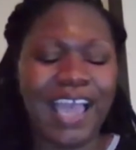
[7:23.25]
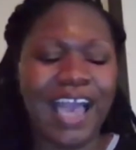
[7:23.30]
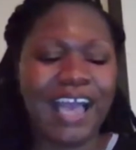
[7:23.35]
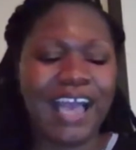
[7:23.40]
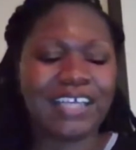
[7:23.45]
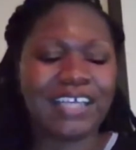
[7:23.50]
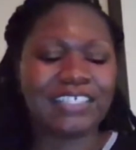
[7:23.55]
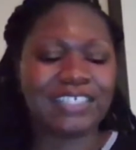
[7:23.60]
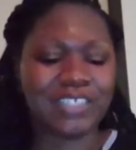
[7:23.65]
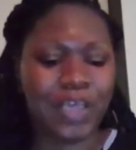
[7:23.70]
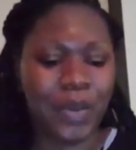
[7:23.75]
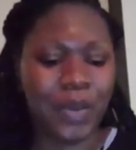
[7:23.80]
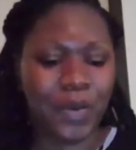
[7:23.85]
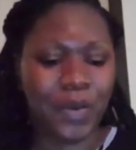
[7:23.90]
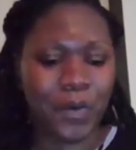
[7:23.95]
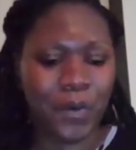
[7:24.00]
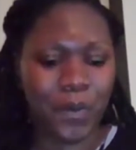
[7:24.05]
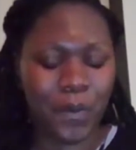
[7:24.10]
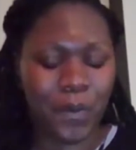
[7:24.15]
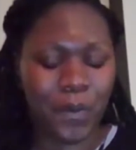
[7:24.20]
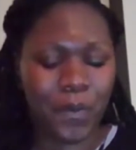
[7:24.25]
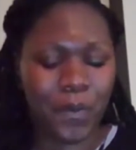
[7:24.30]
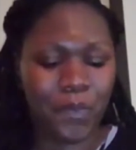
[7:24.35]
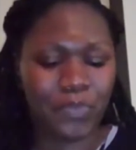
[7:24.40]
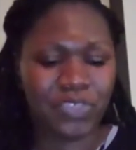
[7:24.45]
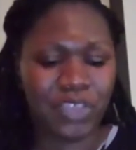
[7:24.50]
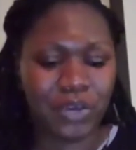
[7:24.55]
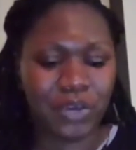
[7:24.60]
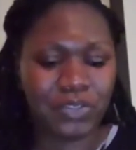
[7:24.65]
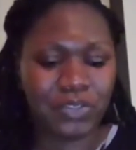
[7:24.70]
So
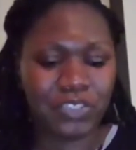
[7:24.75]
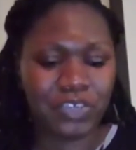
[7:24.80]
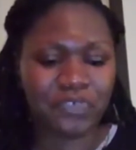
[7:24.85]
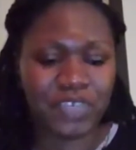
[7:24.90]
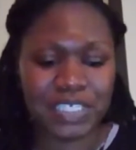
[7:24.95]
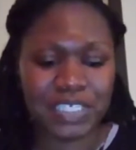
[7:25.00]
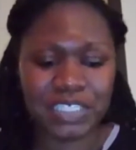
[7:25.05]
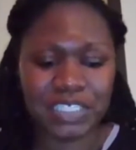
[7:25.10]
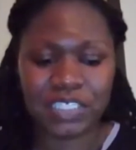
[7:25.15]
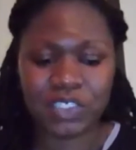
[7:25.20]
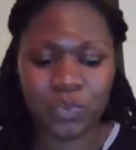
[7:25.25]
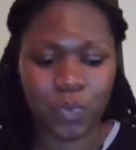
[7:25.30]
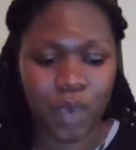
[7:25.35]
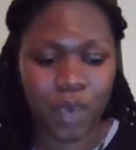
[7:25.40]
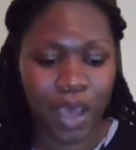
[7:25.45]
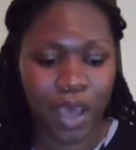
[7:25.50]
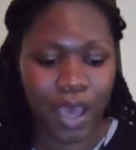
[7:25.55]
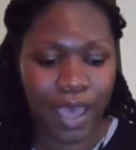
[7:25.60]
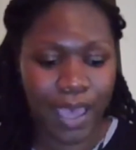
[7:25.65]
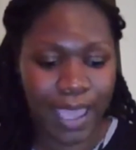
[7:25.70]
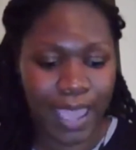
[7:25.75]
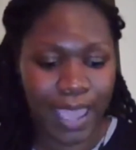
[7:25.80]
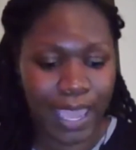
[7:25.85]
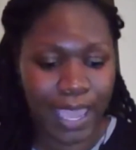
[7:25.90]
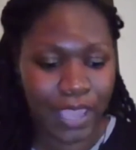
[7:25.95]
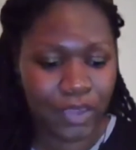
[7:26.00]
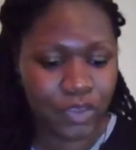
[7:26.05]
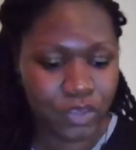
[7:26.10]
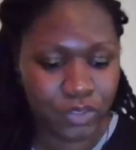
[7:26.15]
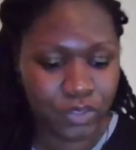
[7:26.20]
those are reasons why
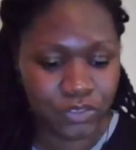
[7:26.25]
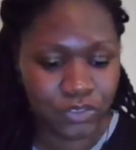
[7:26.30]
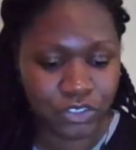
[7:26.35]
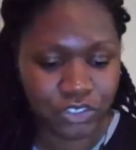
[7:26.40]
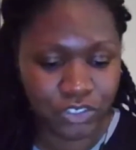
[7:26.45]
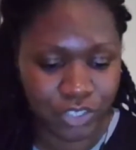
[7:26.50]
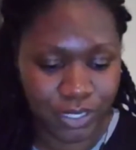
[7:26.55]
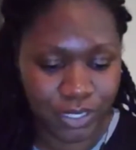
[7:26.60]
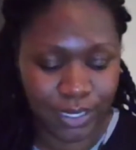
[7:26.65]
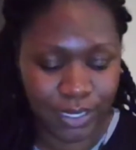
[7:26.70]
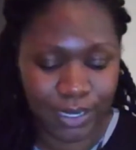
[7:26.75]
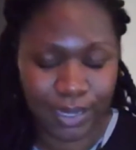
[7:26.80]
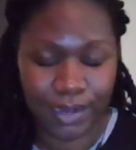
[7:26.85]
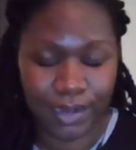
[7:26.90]
you should